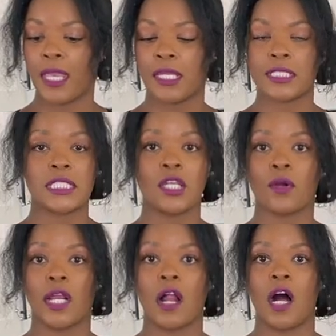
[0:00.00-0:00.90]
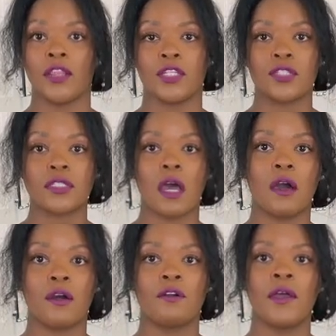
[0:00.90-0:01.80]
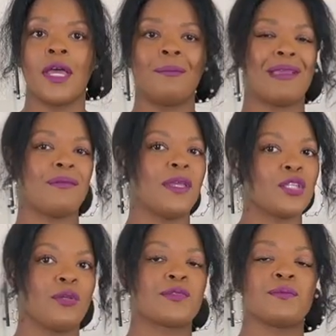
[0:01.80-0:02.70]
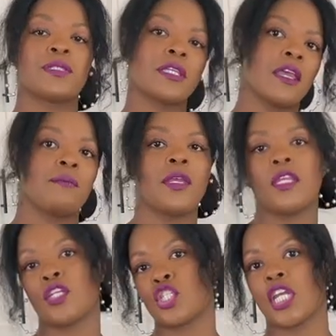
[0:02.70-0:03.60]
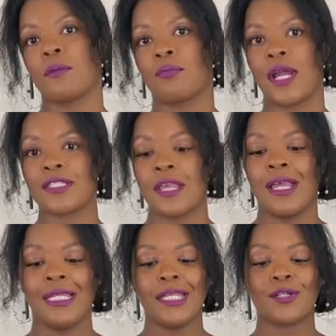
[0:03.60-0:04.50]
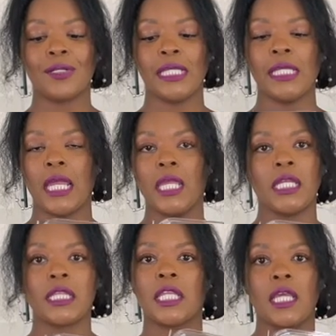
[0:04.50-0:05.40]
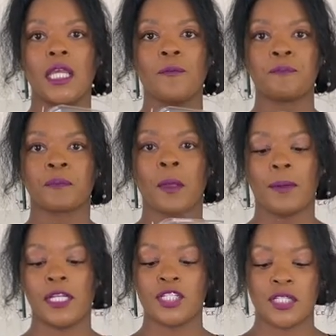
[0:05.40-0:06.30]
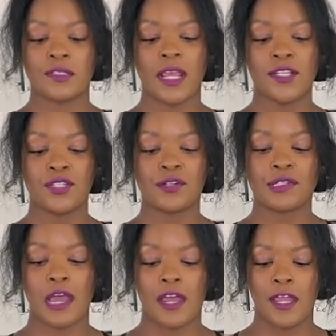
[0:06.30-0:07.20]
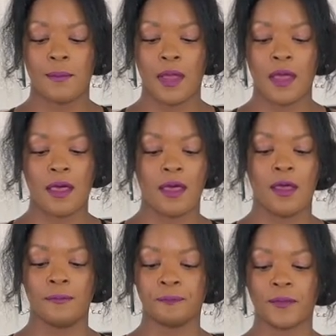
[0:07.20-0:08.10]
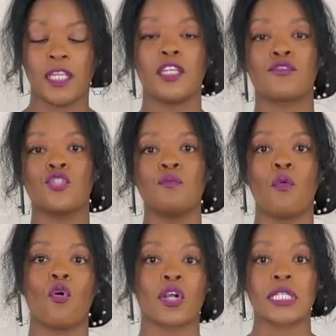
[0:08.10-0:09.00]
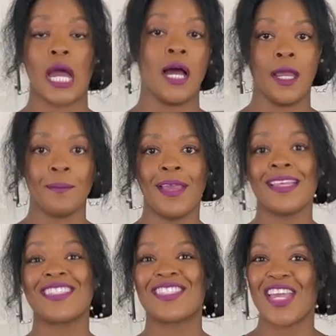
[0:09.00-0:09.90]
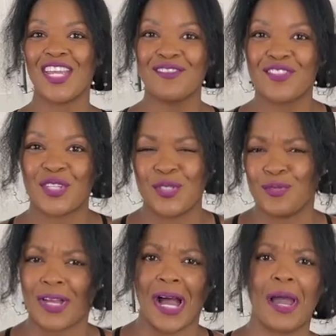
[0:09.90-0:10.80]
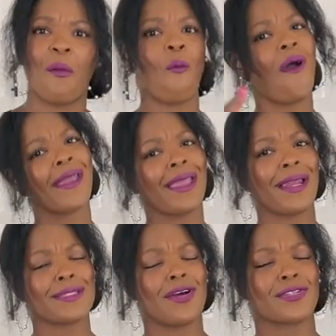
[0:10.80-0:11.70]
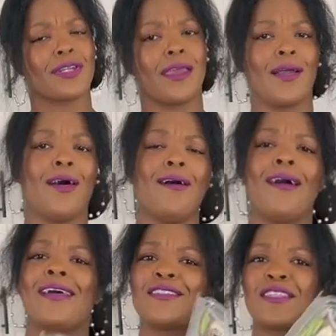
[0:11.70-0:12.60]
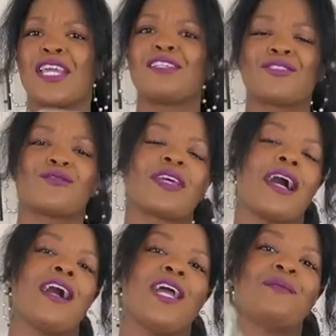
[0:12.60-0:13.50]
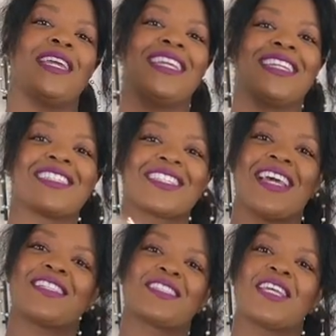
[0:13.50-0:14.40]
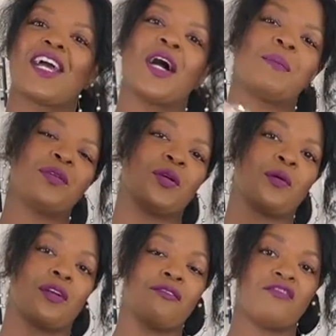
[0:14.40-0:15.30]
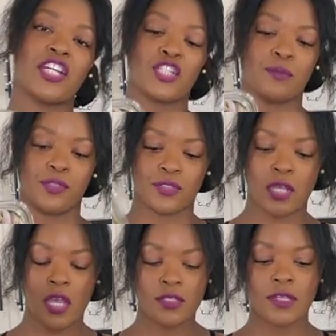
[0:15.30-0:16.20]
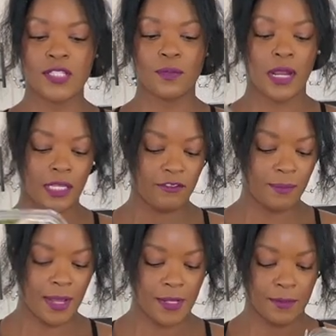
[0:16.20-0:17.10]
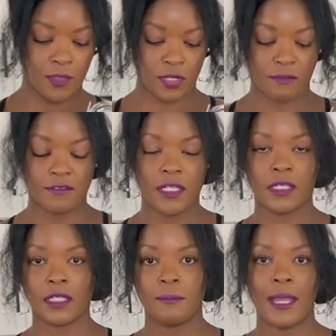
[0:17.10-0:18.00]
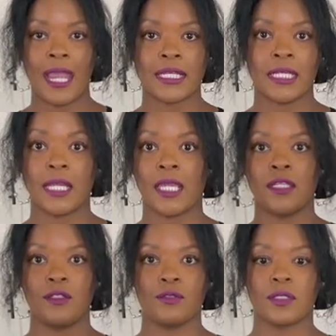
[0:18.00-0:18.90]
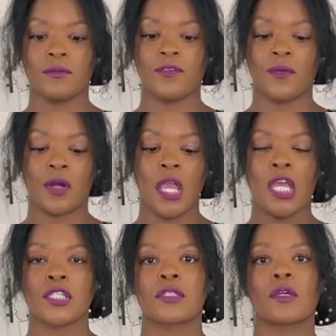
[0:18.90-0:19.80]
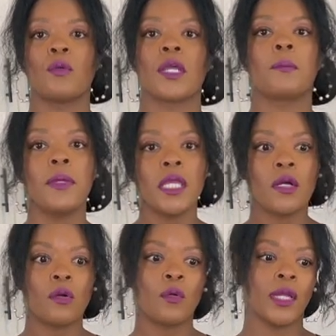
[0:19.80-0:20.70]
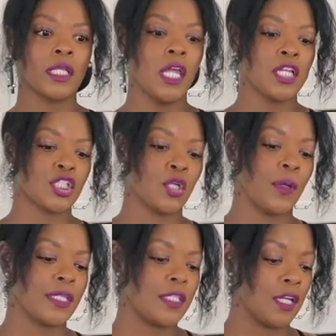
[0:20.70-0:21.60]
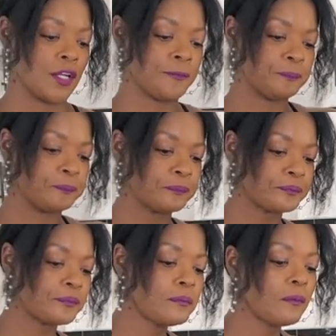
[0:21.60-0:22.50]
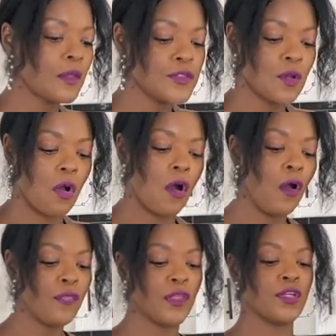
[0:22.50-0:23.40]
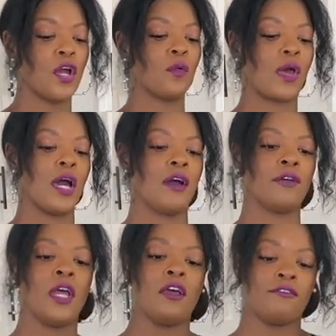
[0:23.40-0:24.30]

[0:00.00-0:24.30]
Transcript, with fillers: pan sear it on the stove, maybe make you up some salmon, a chicken breast, literally anything, but it just takes your time. Um, it gives you more time, saves you time. Why can't I talk today, y'all? Saves you time in slicing up your vegetables. So that's what I love about them. They're conveniently packed and I can use them for just a quick meal, quick lunch, quick dinner. So on the note of